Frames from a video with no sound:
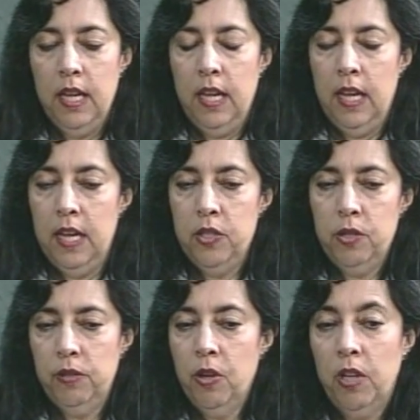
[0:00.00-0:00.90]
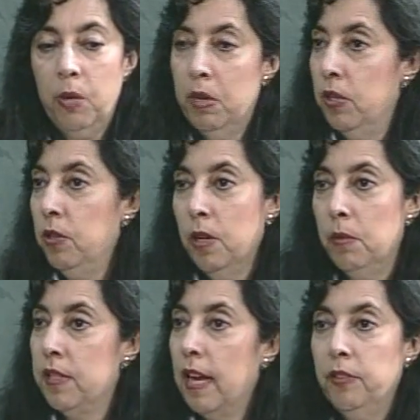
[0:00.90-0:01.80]
And so the only way to do it
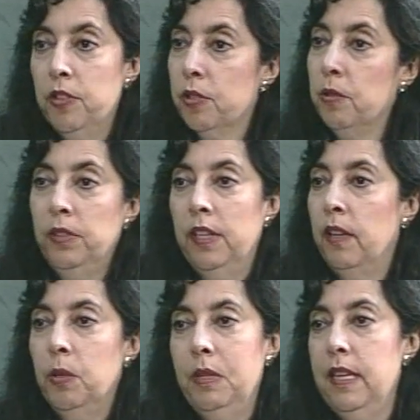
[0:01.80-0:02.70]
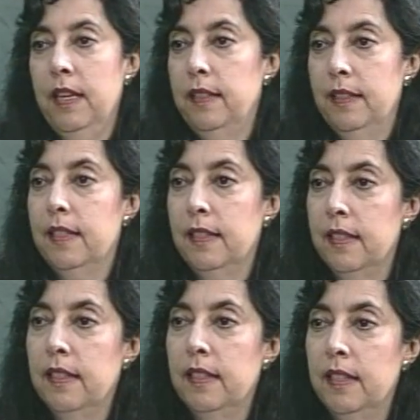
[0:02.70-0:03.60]
was after school and on the weekends.
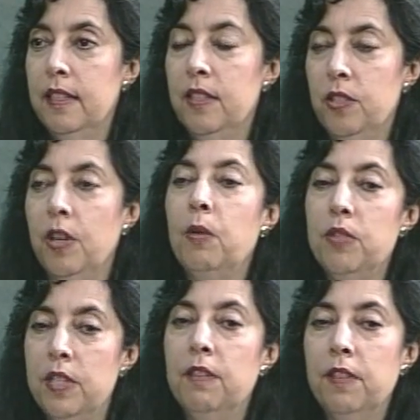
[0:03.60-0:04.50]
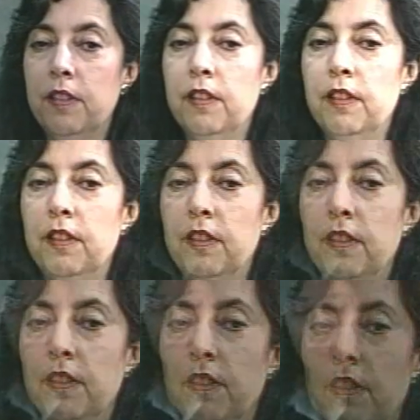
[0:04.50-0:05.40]
And so it was difficult.
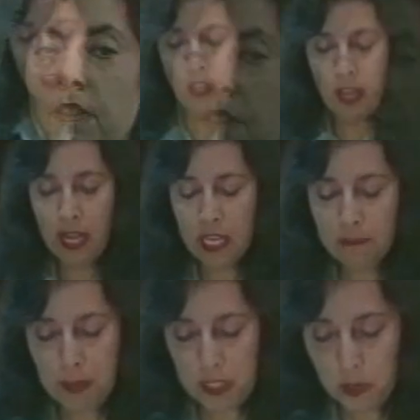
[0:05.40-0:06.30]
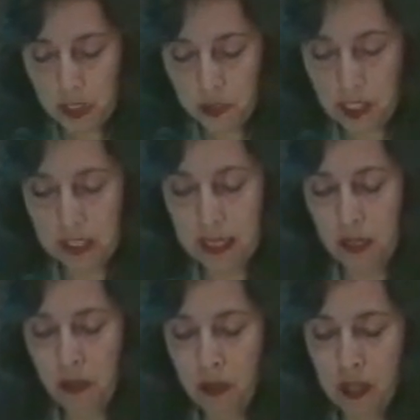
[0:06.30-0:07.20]
I have been doing
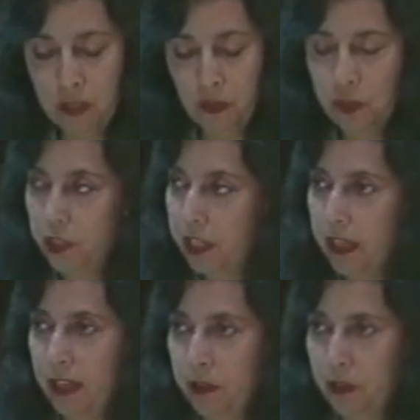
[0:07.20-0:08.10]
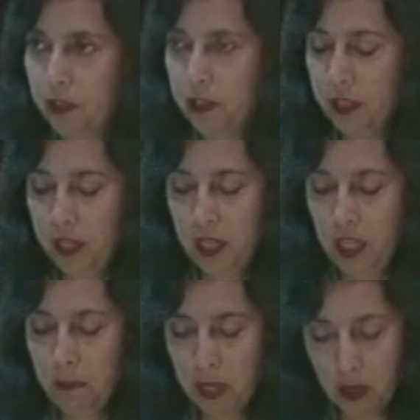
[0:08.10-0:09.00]
Chicano art for Chicanos,
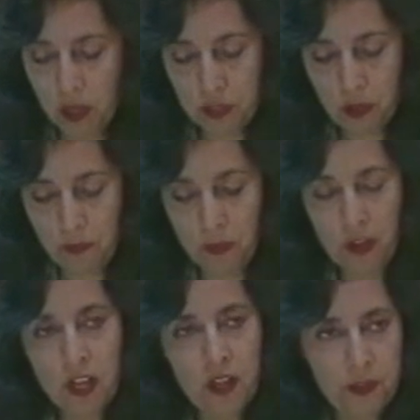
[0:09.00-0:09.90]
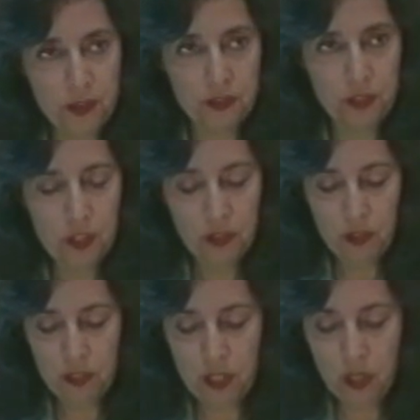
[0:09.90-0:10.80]
but also for others to
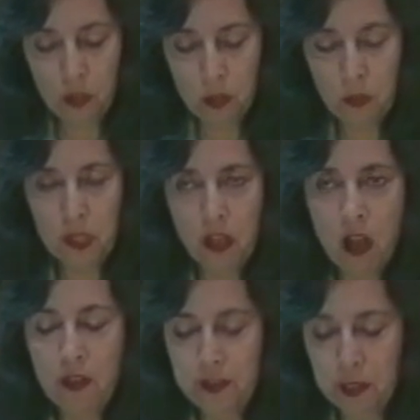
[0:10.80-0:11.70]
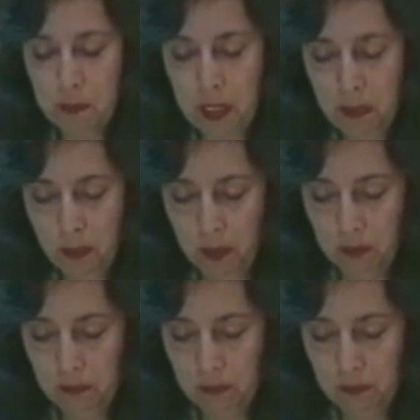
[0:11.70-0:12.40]
see who we are as a people.